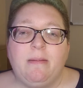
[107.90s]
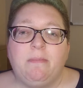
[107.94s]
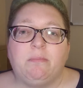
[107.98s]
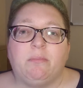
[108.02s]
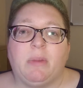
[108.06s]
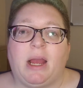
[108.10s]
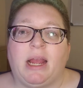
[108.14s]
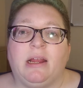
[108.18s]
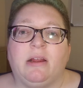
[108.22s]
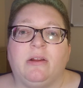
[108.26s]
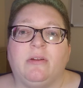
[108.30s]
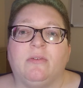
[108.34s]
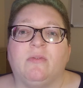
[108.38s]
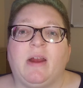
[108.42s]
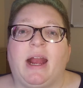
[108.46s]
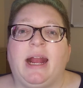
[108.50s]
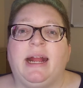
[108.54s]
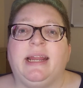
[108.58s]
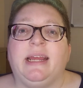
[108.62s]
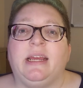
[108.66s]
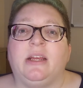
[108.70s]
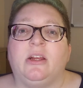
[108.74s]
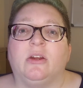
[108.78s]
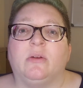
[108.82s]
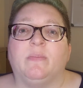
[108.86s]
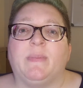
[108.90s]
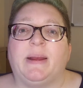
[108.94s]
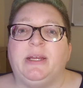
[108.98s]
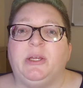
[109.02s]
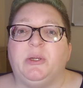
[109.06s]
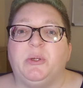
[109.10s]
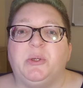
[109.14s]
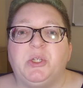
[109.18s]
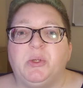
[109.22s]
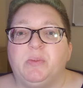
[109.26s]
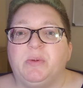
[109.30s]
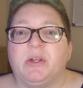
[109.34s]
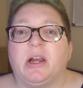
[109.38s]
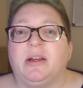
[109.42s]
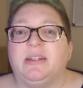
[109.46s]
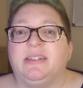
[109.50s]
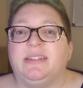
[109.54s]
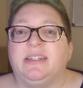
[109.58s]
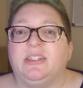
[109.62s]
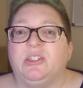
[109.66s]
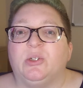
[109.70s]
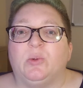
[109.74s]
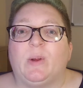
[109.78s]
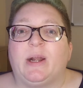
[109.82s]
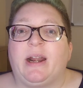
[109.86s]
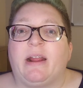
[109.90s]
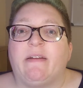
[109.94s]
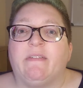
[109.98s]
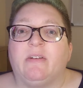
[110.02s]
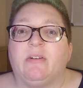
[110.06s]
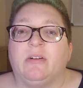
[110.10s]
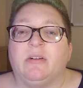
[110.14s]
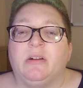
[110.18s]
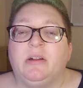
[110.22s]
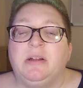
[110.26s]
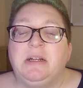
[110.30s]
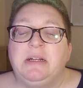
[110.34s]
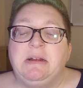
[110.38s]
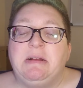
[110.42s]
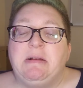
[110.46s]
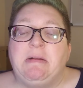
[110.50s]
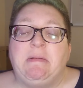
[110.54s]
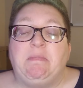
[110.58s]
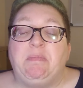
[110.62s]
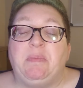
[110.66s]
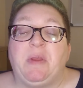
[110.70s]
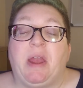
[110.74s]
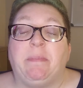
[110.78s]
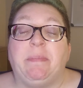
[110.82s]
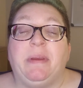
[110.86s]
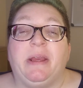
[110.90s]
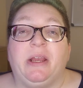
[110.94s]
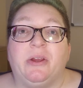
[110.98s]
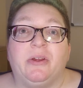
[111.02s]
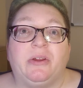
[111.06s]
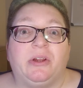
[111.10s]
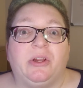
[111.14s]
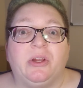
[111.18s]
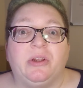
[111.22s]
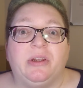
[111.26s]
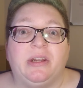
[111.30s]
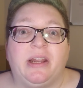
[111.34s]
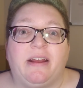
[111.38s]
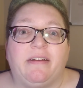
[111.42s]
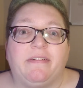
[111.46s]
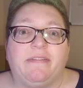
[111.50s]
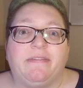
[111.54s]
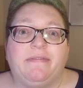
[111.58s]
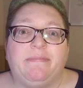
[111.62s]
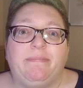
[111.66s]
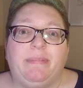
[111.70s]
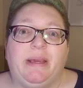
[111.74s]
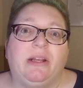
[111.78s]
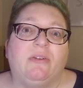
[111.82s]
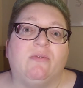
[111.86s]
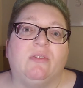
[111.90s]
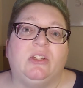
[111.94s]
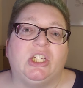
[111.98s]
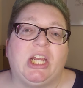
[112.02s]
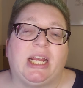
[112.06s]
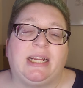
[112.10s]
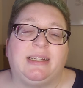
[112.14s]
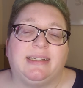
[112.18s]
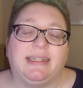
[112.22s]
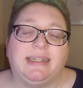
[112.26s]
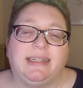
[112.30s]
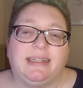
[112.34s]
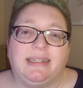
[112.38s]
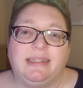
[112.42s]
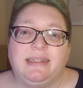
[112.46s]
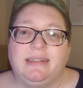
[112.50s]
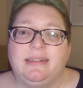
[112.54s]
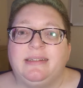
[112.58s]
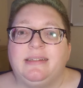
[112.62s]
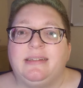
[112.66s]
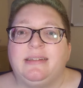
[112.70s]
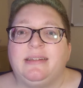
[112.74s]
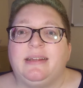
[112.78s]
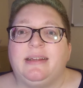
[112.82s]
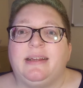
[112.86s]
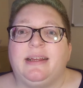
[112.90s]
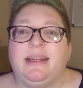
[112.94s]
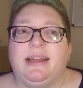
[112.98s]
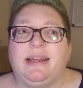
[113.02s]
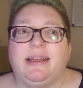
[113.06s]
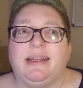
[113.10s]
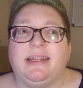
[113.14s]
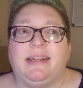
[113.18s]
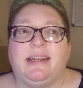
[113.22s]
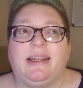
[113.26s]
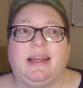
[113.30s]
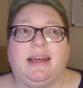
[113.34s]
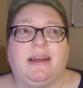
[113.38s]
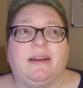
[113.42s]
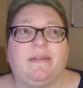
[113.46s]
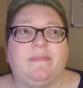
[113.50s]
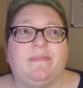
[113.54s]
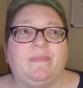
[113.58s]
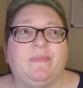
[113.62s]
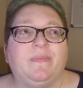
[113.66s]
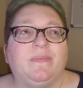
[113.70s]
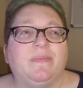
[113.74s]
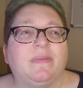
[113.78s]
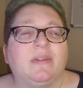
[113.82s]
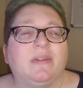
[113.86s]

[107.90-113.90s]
my writing or my YouTube content or whatever not being good enough, being rejected. And I